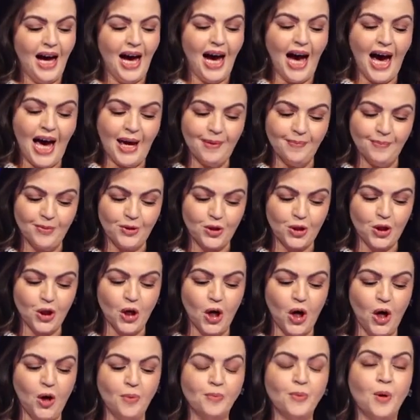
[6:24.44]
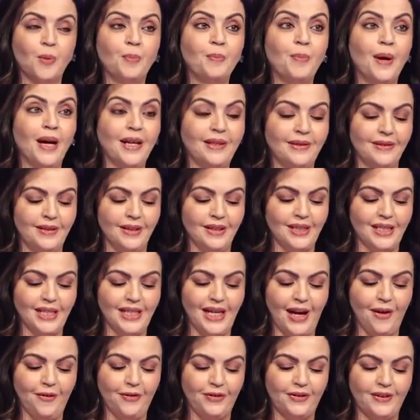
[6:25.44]
I'm sure Mumbai
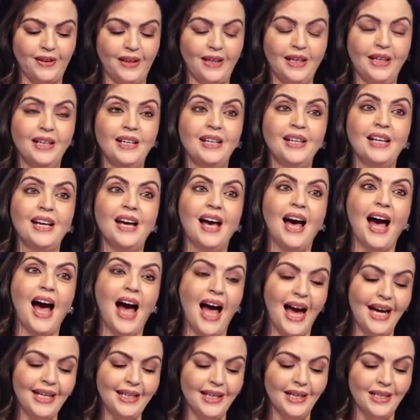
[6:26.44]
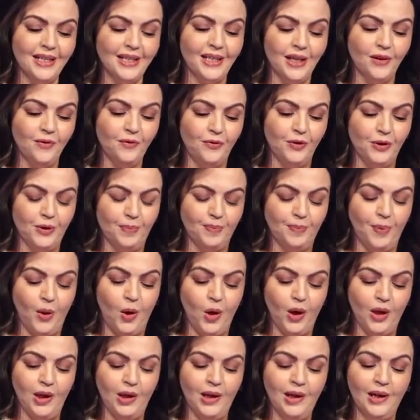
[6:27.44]
City FC and Indian
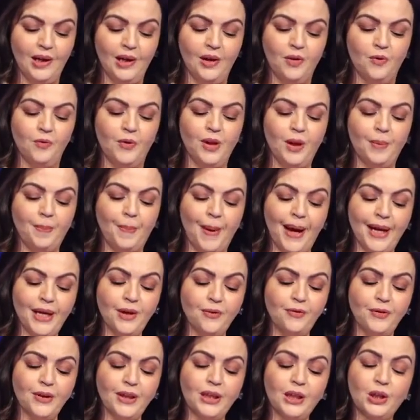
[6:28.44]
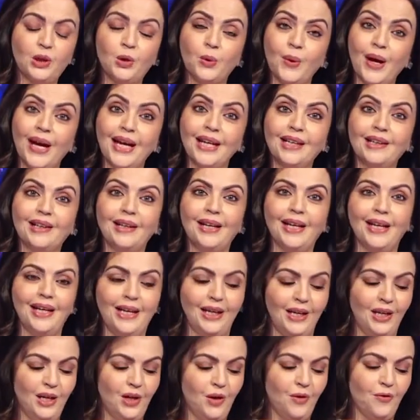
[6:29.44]
football will benefit
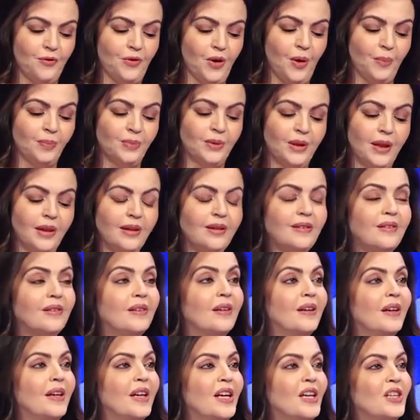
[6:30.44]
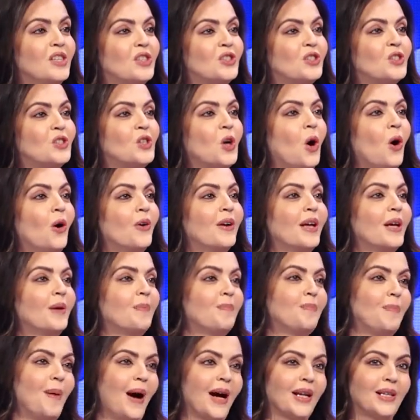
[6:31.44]
greatly from this
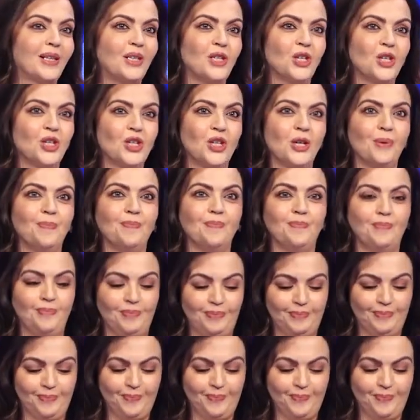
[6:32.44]
historic partnership.